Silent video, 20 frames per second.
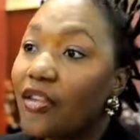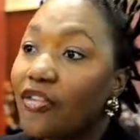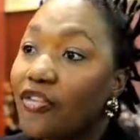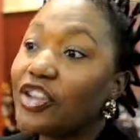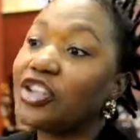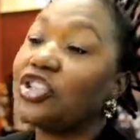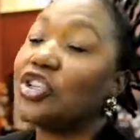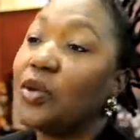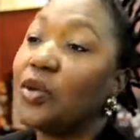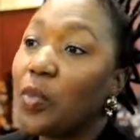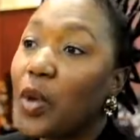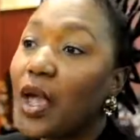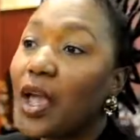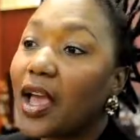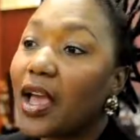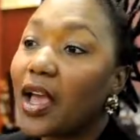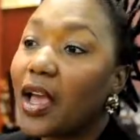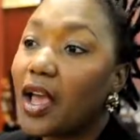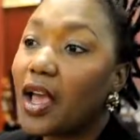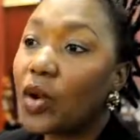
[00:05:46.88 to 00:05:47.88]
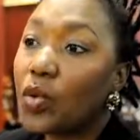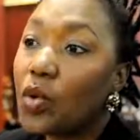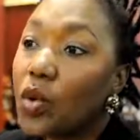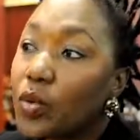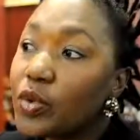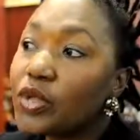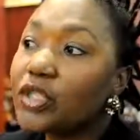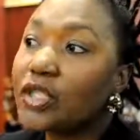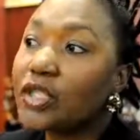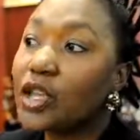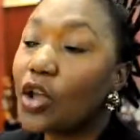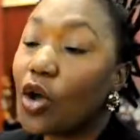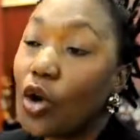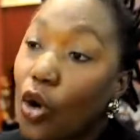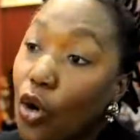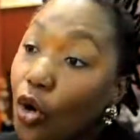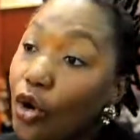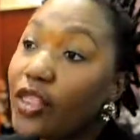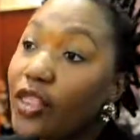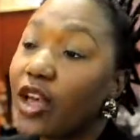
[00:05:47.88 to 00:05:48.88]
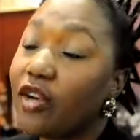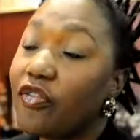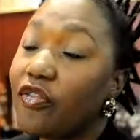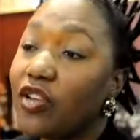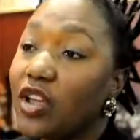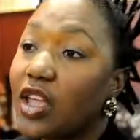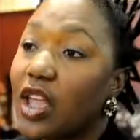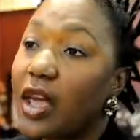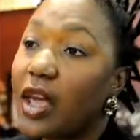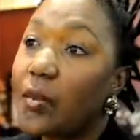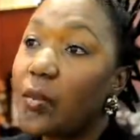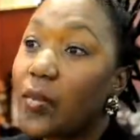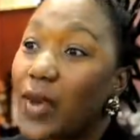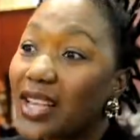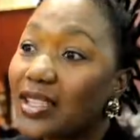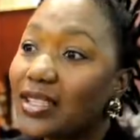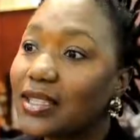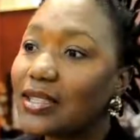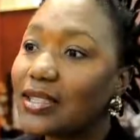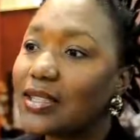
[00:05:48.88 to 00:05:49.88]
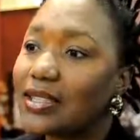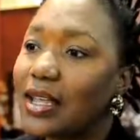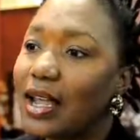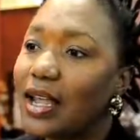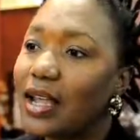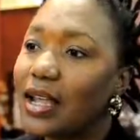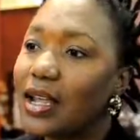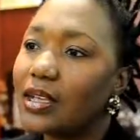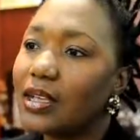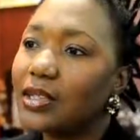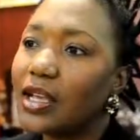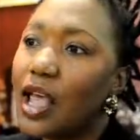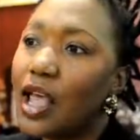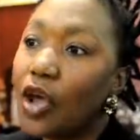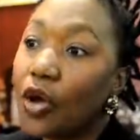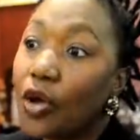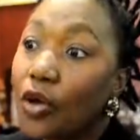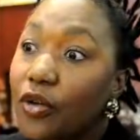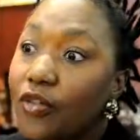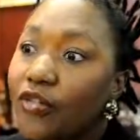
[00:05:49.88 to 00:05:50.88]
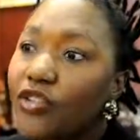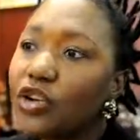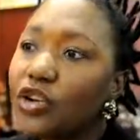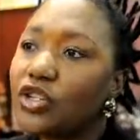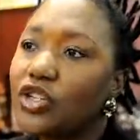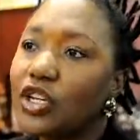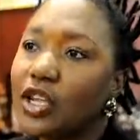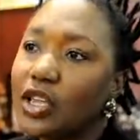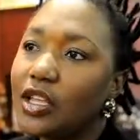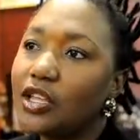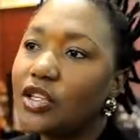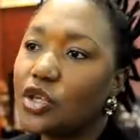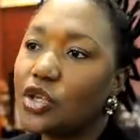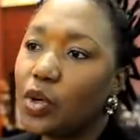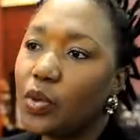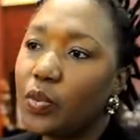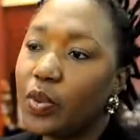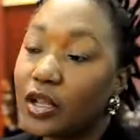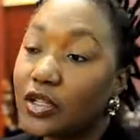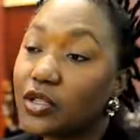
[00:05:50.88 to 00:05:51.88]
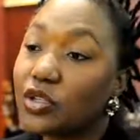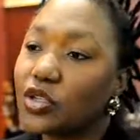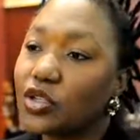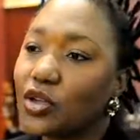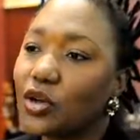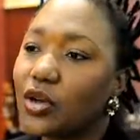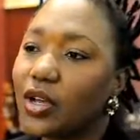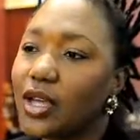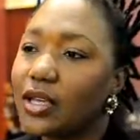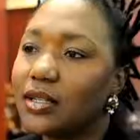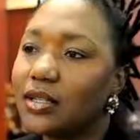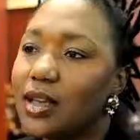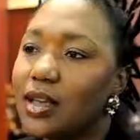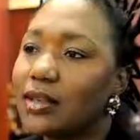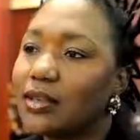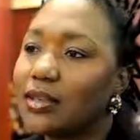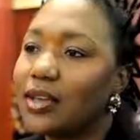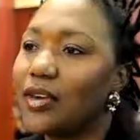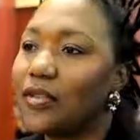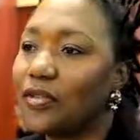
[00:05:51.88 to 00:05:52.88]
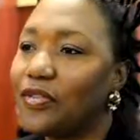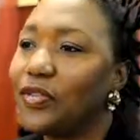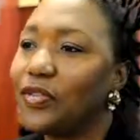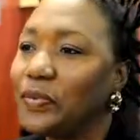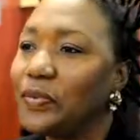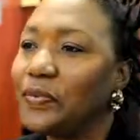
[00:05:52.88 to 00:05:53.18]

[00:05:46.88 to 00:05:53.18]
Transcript: fashion maker, and we'll be seeing all the African best designers converging in Joburg to showcase their stuff.